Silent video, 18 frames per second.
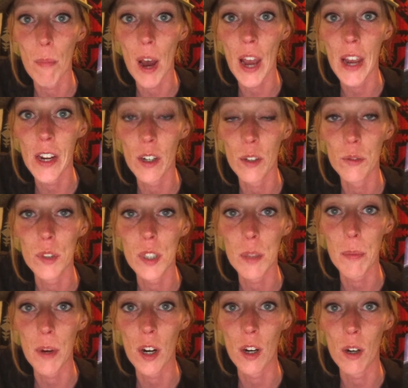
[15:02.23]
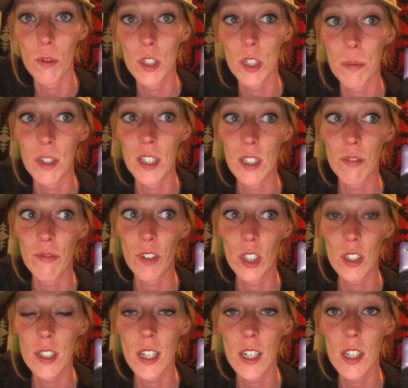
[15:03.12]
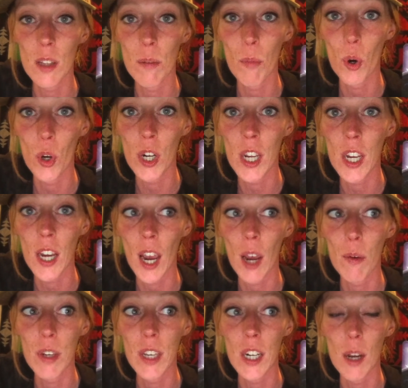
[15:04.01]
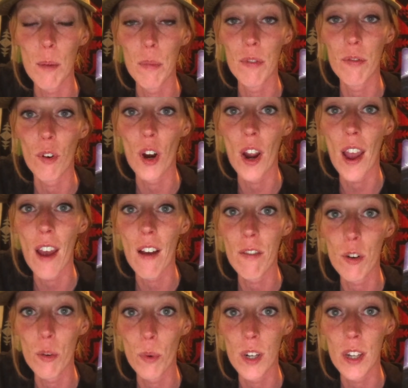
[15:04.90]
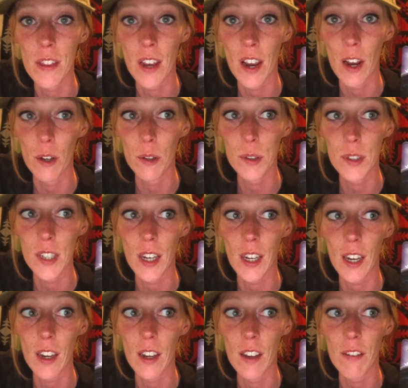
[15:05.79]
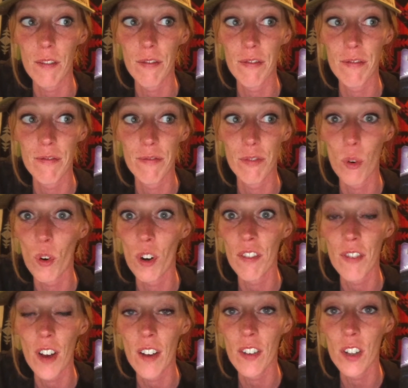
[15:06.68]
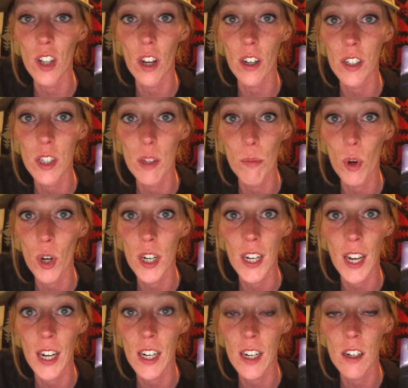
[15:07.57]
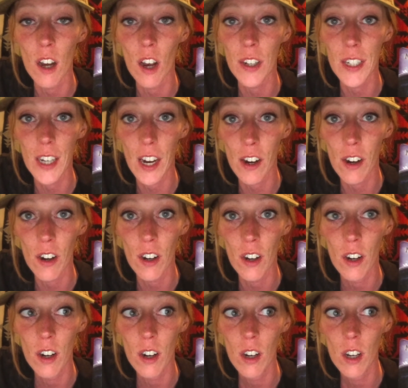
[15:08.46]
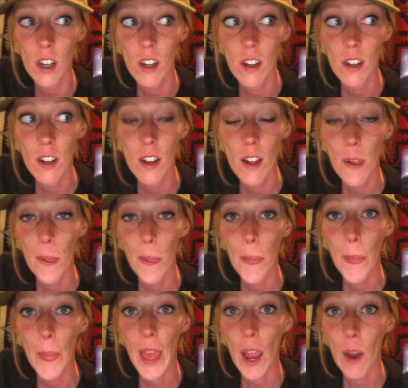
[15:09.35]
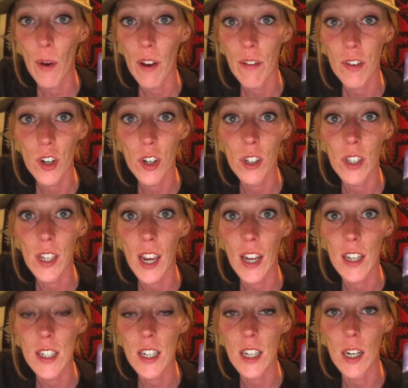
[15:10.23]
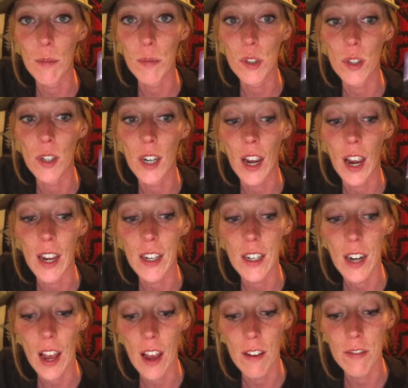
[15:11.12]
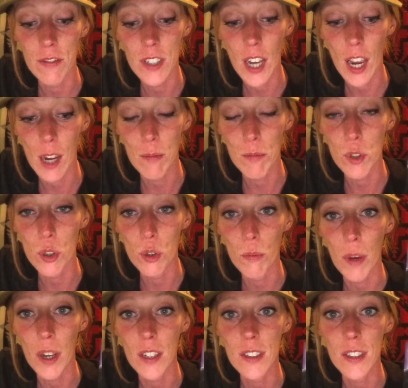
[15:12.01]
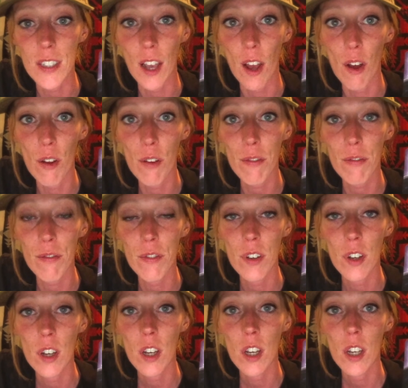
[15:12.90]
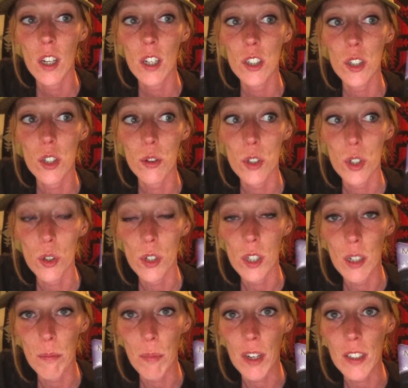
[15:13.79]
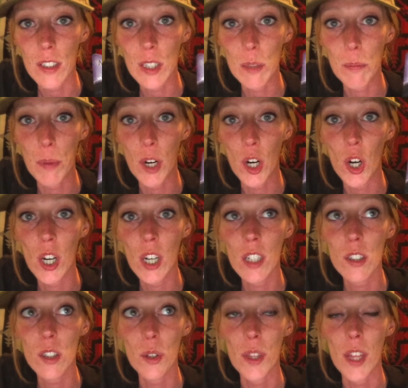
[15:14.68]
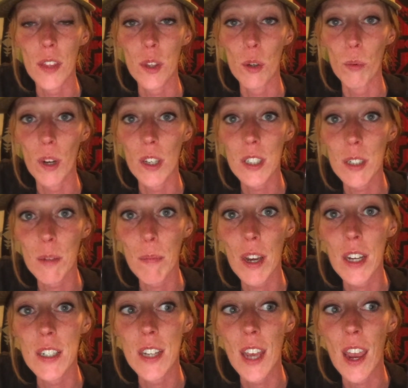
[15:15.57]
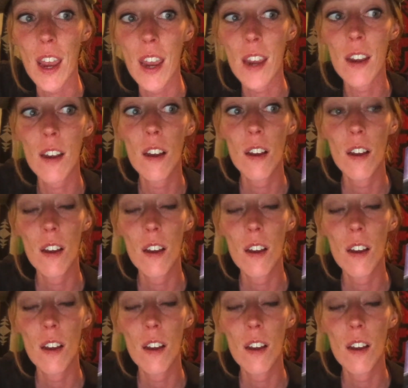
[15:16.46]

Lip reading: my own spirit, which means first thing in the morning, I would get up before everyone in the house. Like, it 4 or 5 o'clock in the morning, I did not care. However early I had to get up so that I could have time to myself, to tune into my spirit, so that the rest of my day,